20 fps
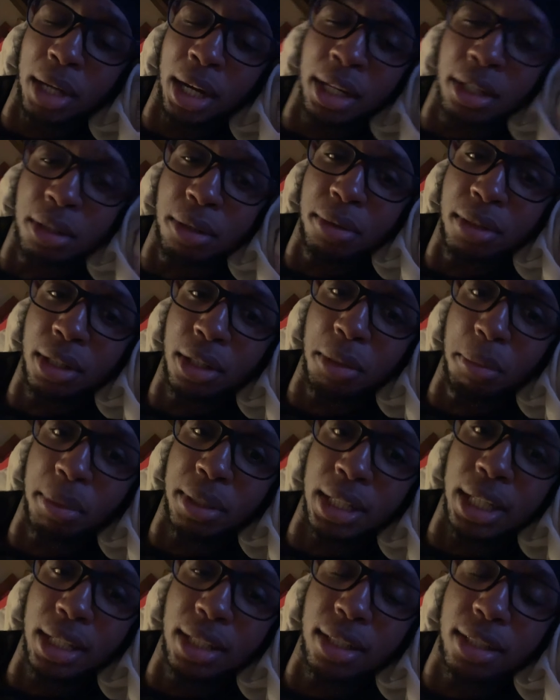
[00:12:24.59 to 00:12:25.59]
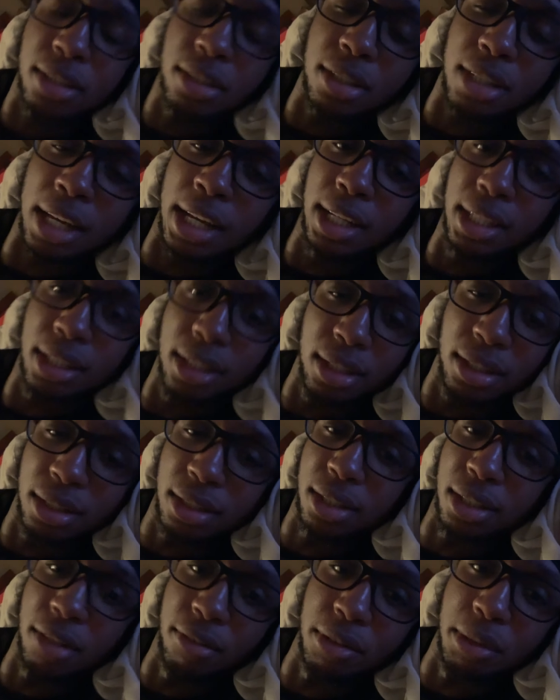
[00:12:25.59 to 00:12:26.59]
I don't know, but that looks hella
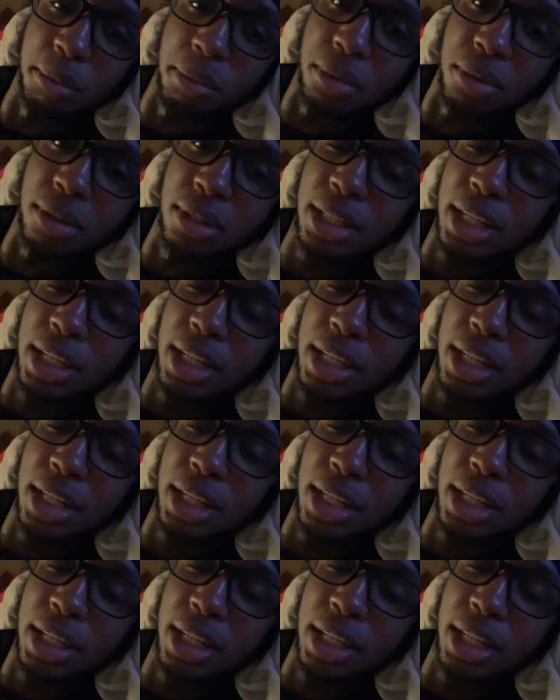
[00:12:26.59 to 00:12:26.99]
uncomfortable.